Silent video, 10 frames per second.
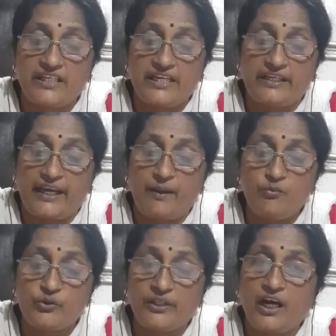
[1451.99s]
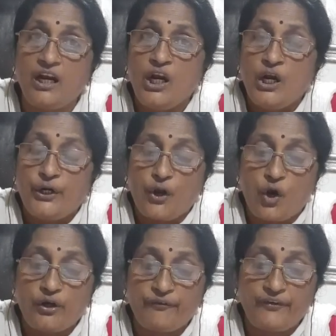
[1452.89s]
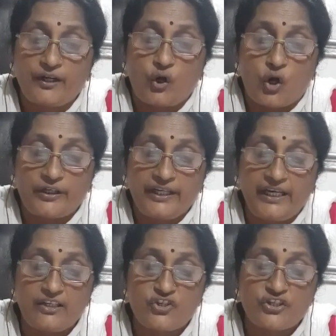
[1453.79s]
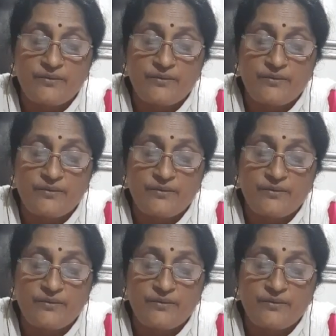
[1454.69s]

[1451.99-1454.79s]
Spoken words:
He came to the door of a cottage.